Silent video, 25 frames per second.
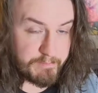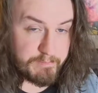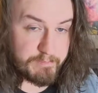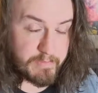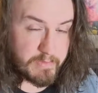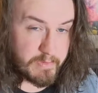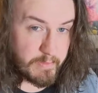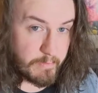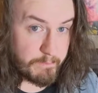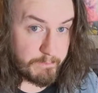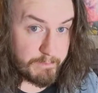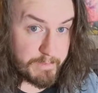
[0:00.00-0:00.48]

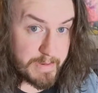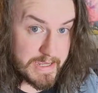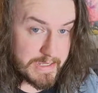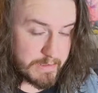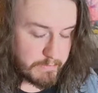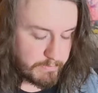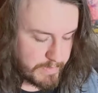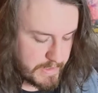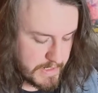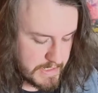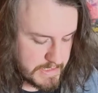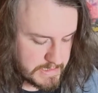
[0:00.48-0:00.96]
sort of
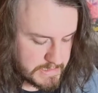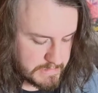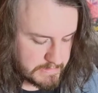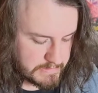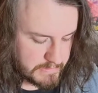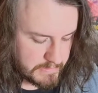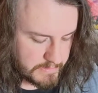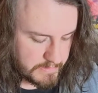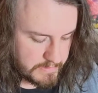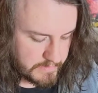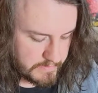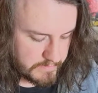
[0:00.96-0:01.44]
big
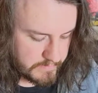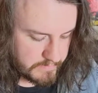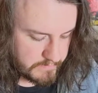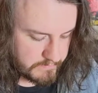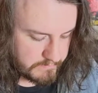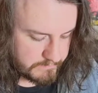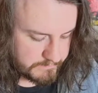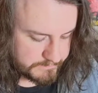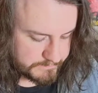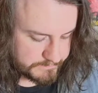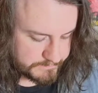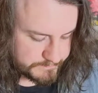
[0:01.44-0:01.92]
bends like this,
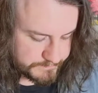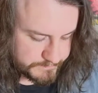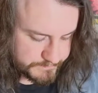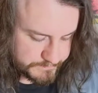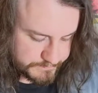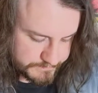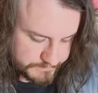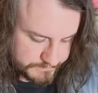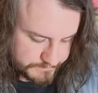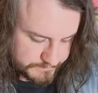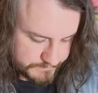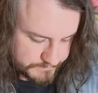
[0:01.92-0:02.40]

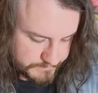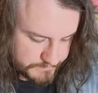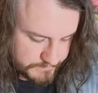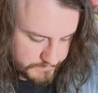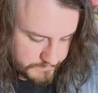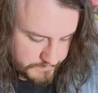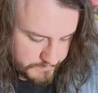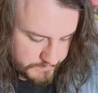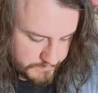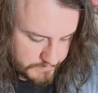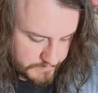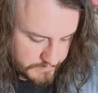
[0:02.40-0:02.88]

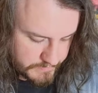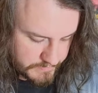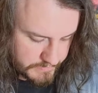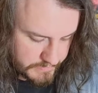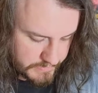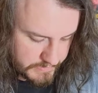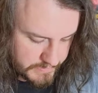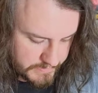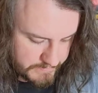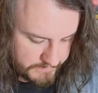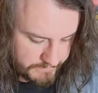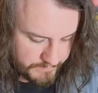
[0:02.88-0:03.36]

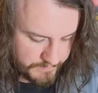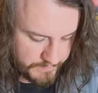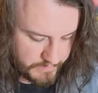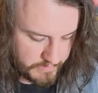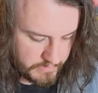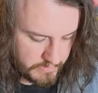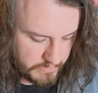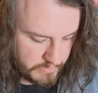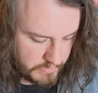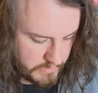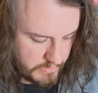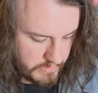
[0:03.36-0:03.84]
okay,
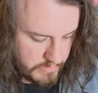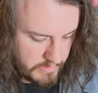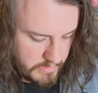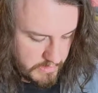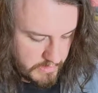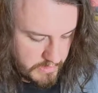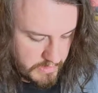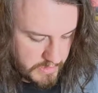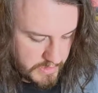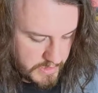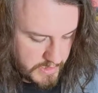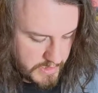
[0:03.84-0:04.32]

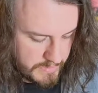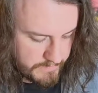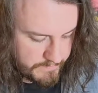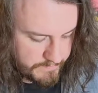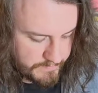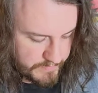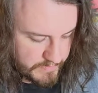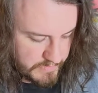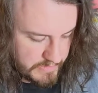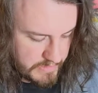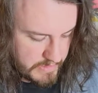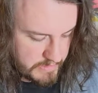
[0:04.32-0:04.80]

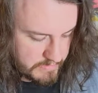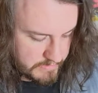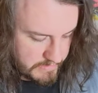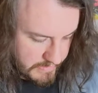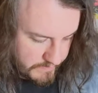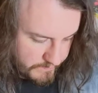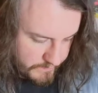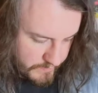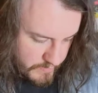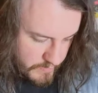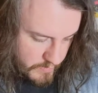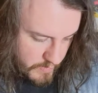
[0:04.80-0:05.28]
is
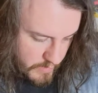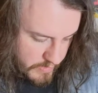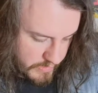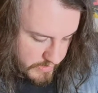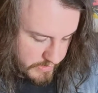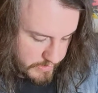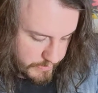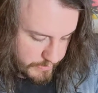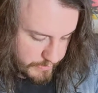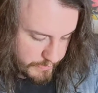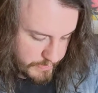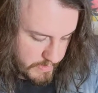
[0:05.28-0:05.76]
if you
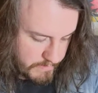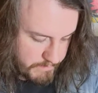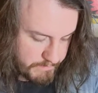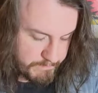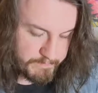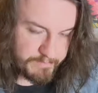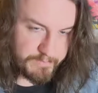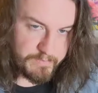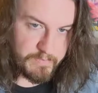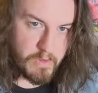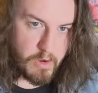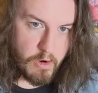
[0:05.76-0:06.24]
hook your
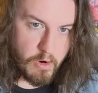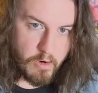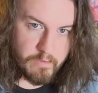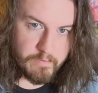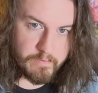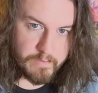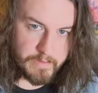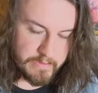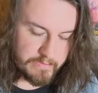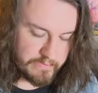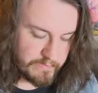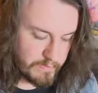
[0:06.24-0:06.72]
thumb
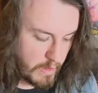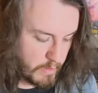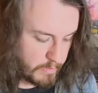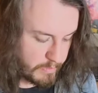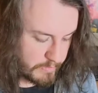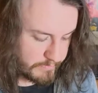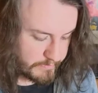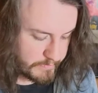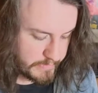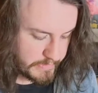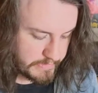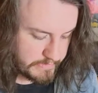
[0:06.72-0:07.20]
over the top
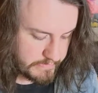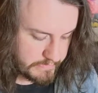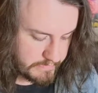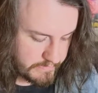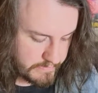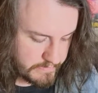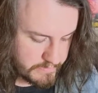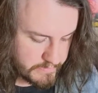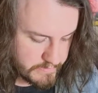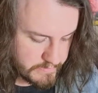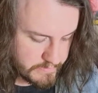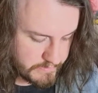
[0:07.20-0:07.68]
of the
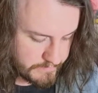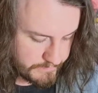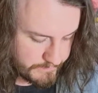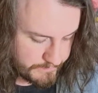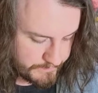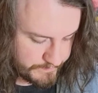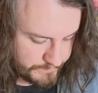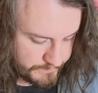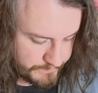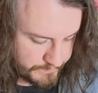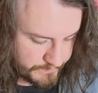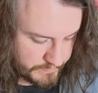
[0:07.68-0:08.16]
guitar.
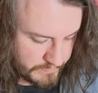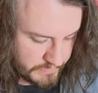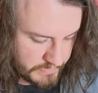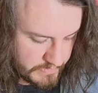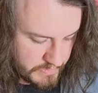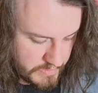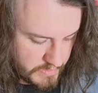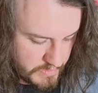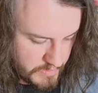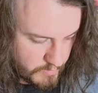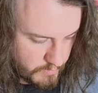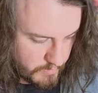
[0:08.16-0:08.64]

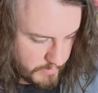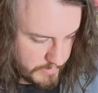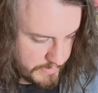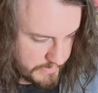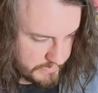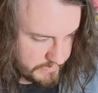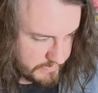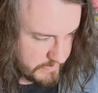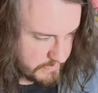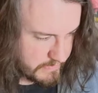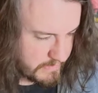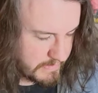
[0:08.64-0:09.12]
What
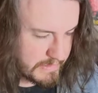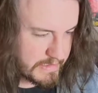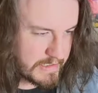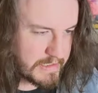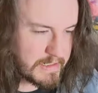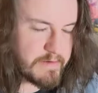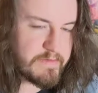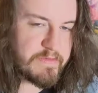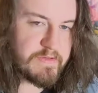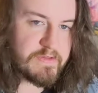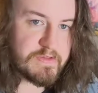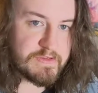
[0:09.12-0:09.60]
this does, it
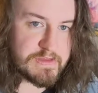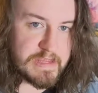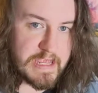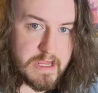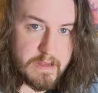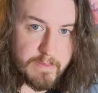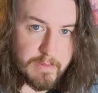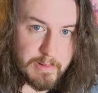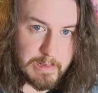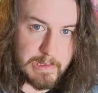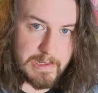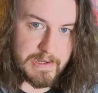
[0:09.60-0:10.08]
kind of
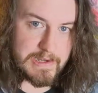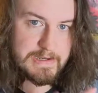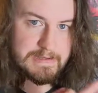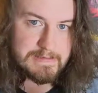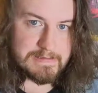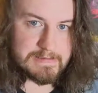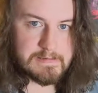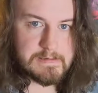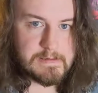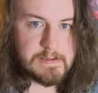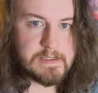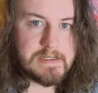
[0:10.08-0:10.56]

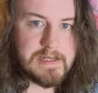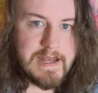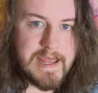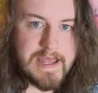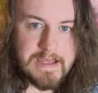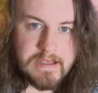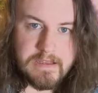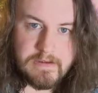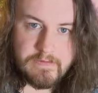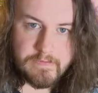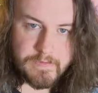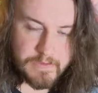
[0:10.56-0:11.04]
stabilizes the
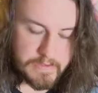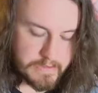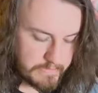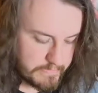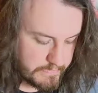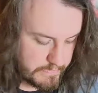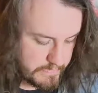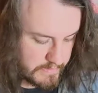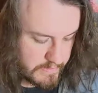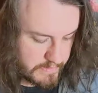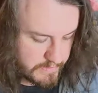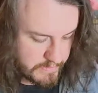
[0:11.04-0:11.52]
neck of the
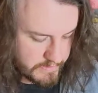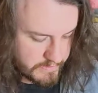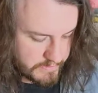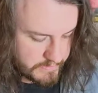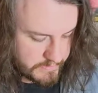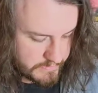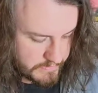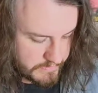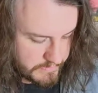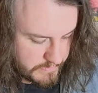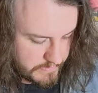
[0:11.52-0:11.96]
guitar.